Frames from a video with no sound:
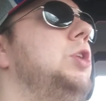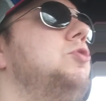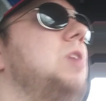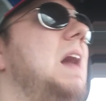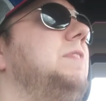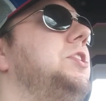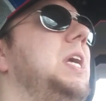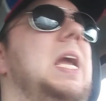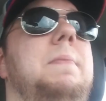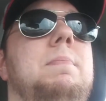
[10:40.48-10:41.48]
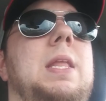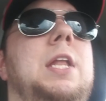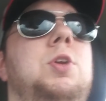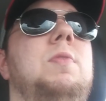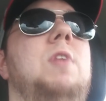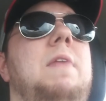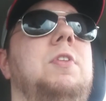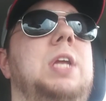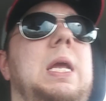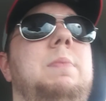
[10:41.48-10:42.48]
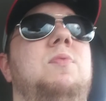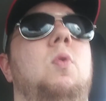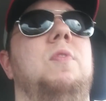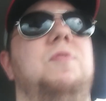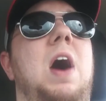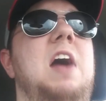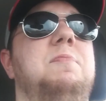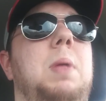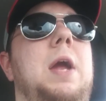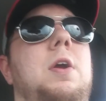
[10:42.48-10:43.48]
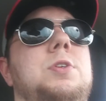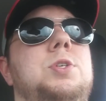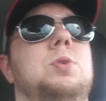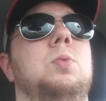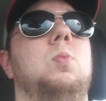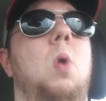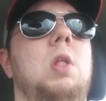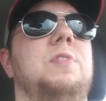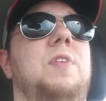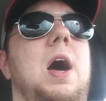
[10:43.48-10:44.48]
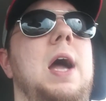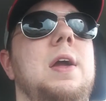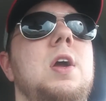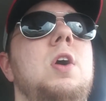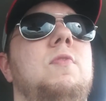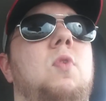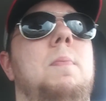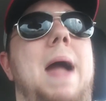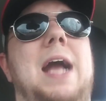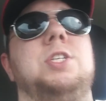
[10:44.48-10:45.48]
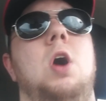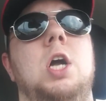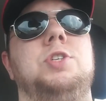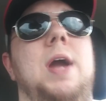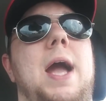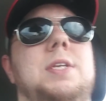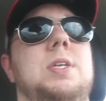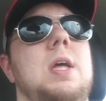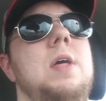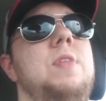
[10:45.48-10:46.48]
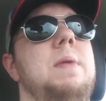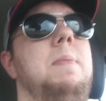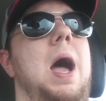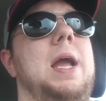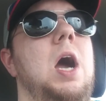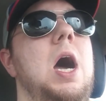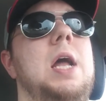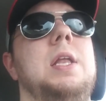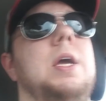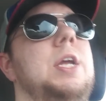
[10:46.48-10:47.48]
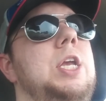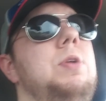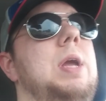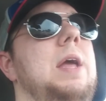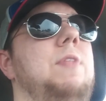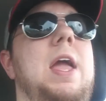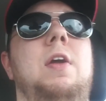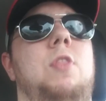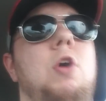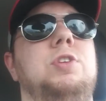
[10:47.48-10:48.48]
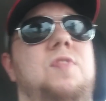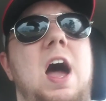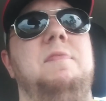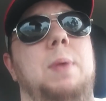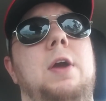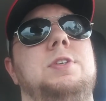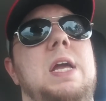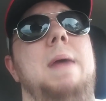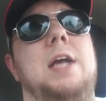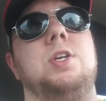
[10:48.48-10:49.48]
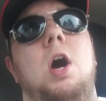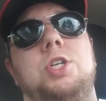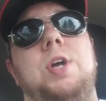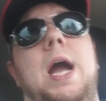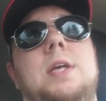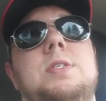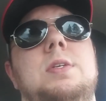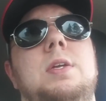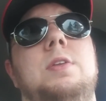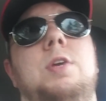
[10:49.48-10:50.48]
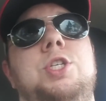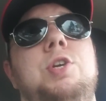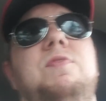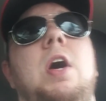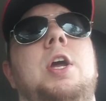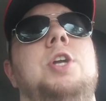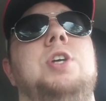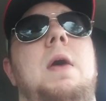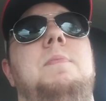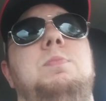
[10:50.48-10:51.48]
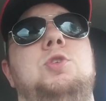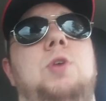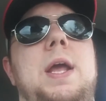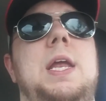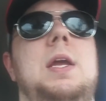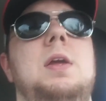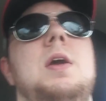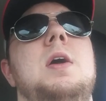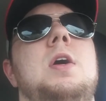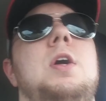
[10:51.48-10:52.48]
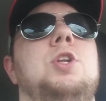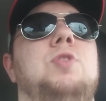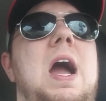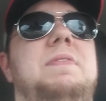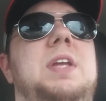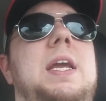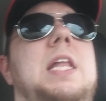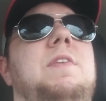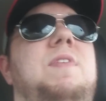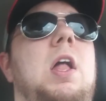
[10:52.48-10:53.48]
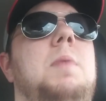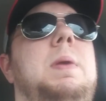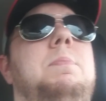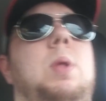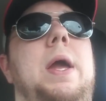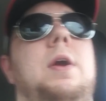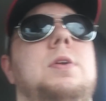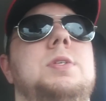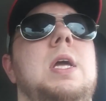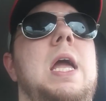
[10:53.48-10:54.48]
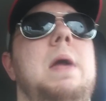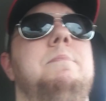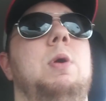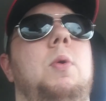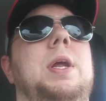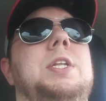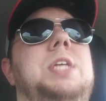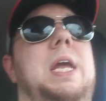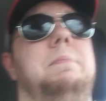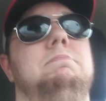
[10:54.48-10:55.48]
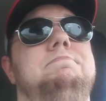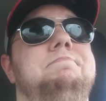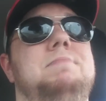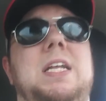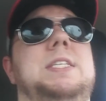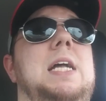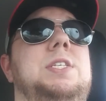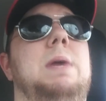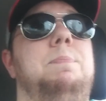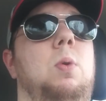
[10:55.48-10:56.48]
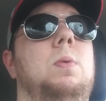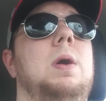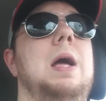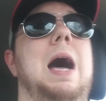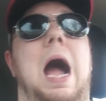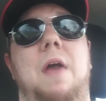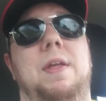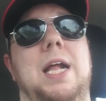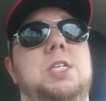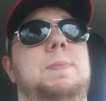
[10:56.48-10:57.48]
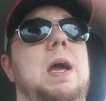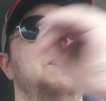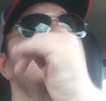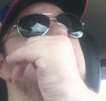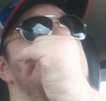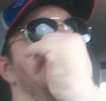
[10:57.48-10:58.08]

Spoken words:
draft a team, and you draft a team for 5 players who qualify for max contracts, then by God, those 5 players get max contracts. Because you've done a good job training, drafting, and developing players and building a team. It's that simple. I think that should be how the NBA